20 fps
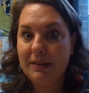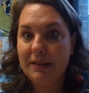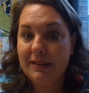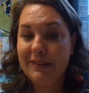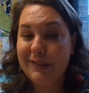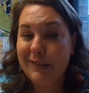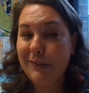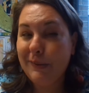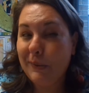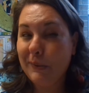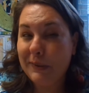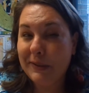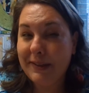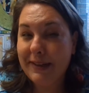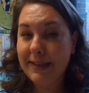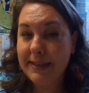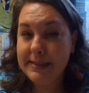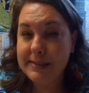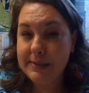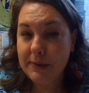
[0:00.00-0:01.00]
Do you older
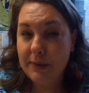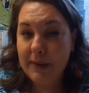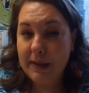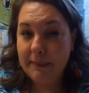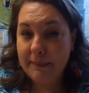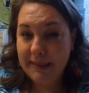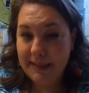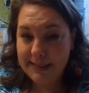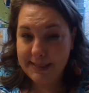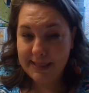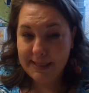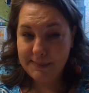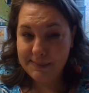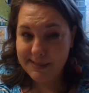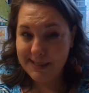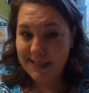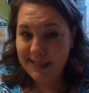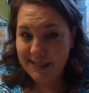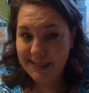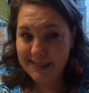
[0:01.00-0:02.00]
kids know how many times
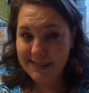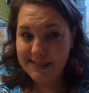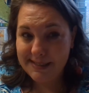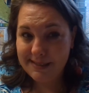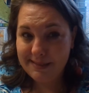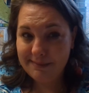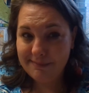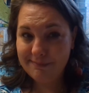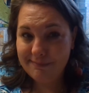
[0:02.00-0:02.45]
that is?